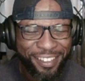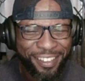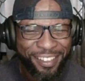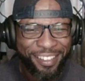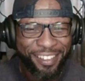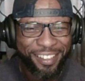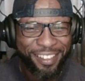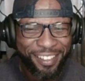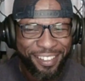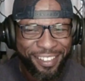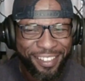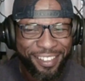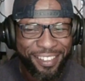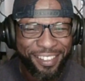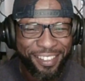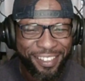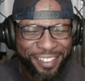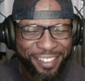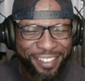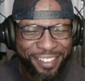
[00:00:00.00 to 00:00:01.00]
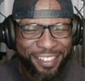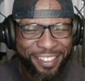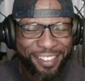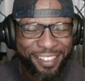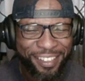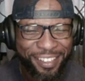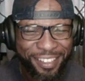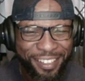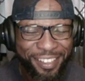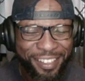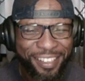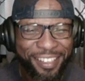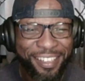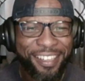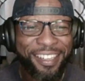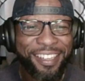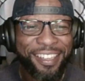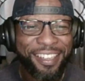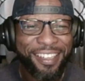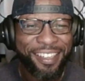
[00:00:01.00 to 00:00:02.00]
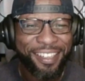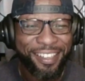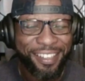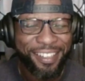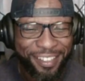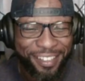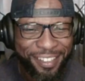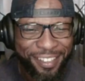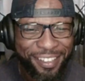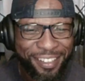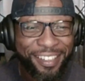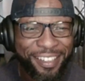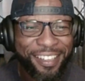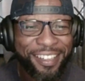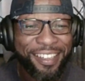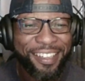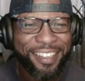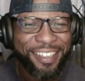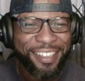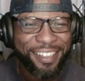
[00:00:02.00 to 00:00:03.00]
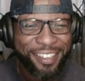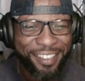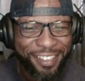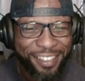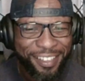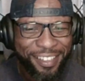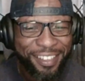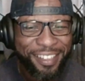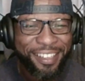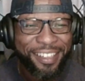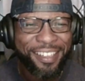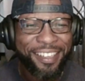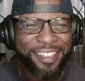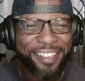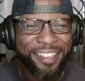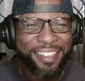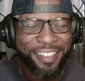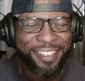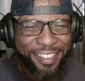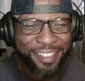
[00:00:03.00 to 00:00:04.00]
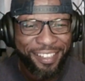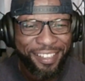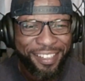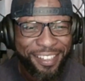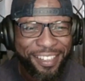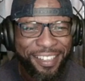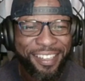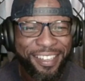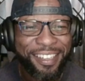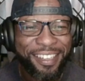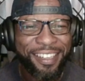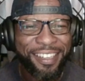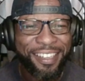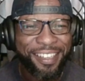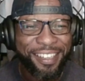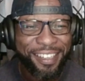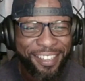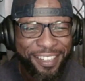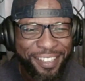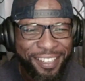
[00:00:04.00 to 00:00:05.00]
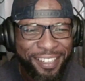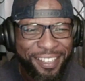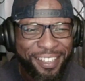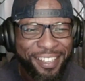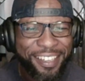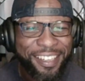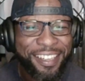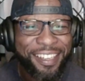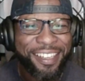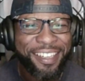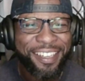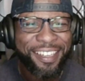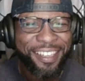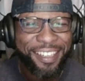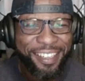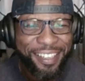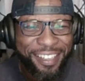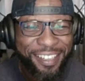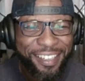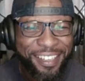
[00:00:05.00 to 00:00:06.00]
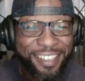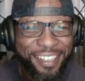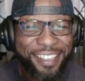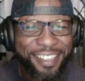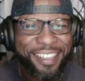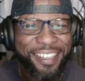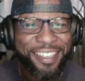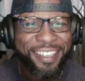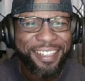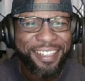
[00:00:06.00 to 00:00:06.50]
You got a gypsy soul to blame, and you were born for leaving.